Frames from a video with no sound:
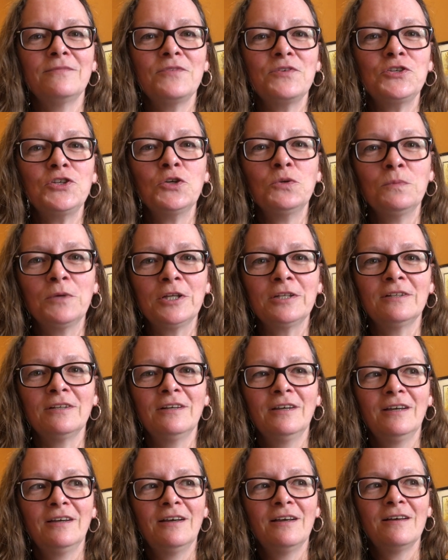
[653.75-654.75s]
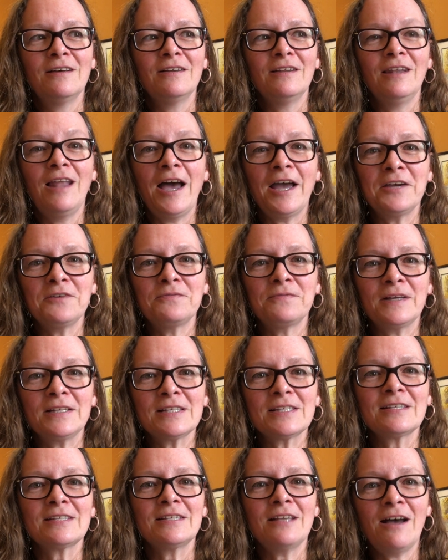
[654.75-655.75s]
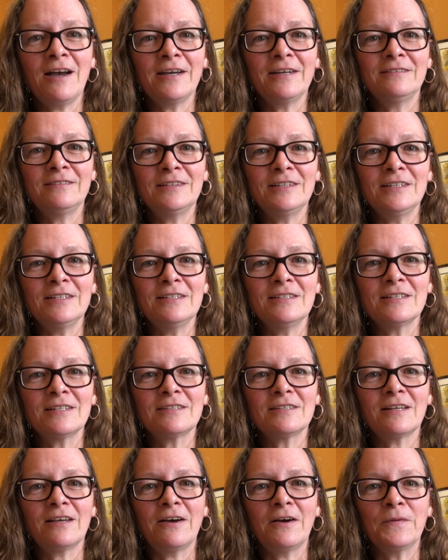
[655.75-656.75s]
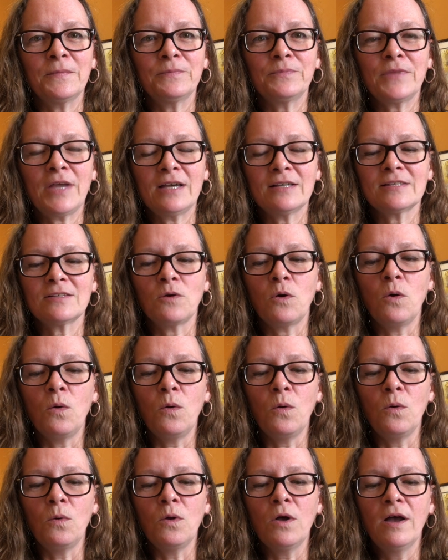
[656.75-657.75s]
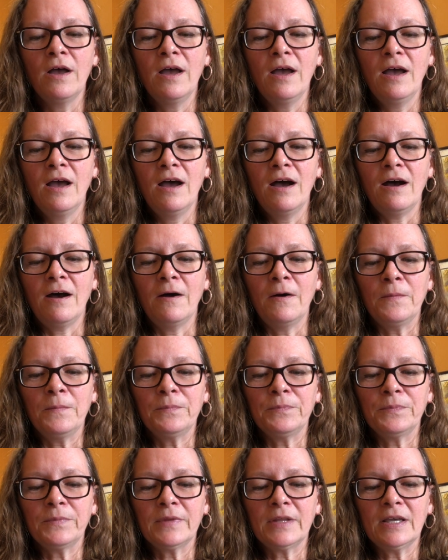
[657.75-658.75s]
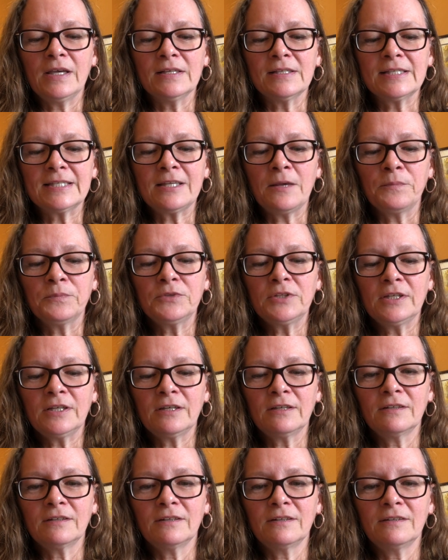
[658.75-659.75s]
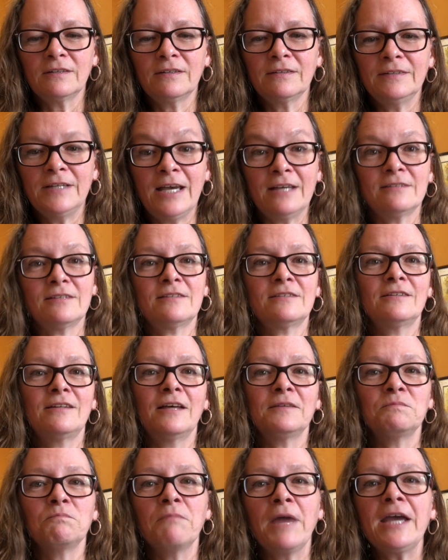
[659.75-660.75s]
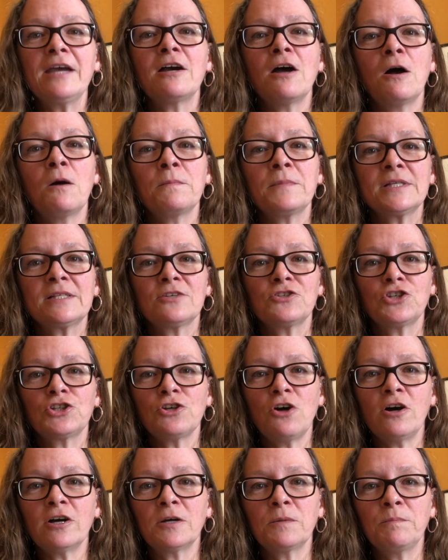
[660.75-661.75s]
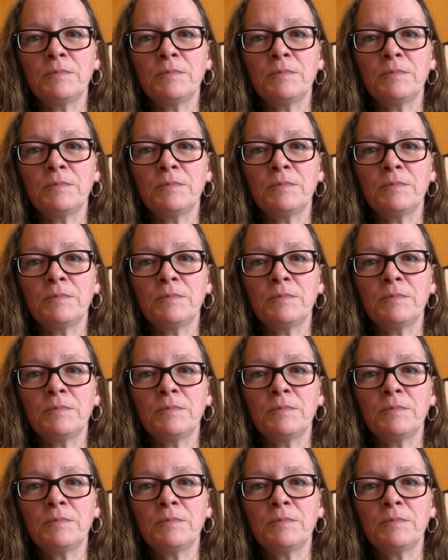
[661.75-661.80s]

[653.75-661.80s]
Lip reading: human life and societies as a whole, is something, yes, that may come as a shock,